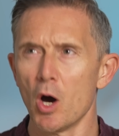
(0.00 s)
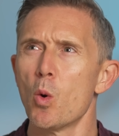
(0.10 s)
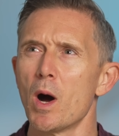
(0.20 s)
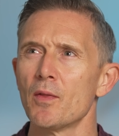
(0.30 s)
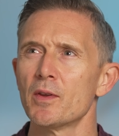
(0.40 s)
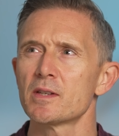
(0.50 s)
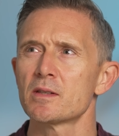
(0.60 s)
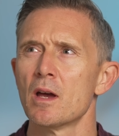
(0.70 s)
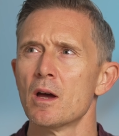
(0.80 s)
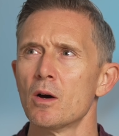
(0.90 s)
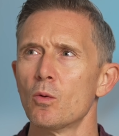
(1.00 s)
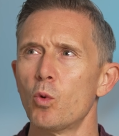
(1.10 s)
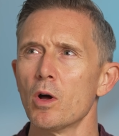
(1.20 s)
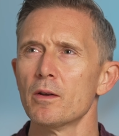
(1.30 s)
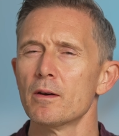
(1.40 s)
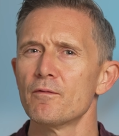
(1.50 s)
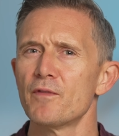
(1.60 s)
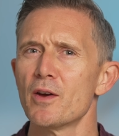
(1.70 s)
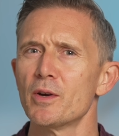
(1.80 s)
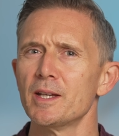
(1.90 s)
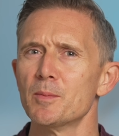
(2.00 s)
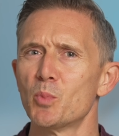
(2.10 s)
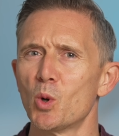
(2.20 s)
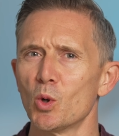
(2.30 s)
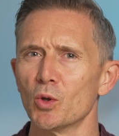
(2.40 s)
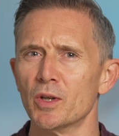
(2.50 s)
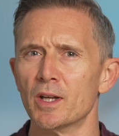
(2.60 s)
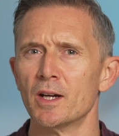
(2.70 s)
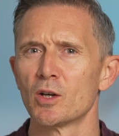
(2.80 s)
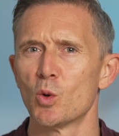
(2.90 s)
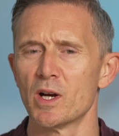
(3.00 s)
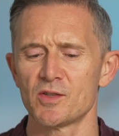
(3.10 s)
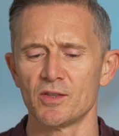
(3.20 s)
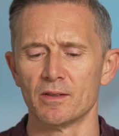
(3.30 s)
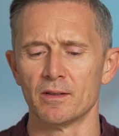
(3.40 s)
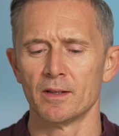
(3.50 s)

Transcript: Oh, and there's one very important question.